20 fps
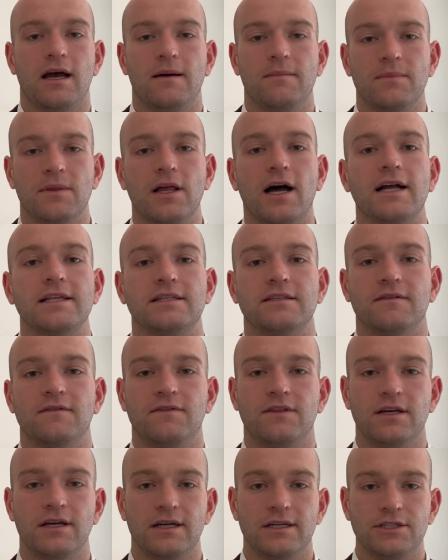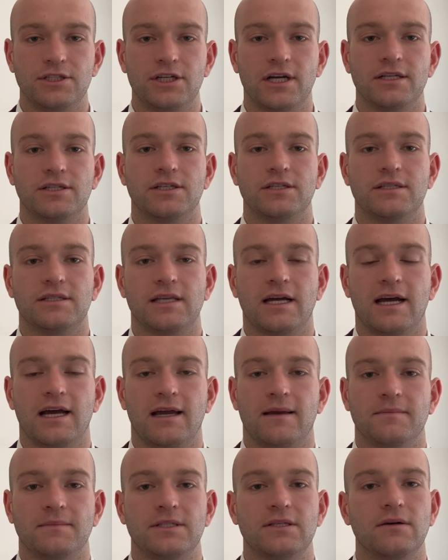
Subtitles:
lots of the judge's time.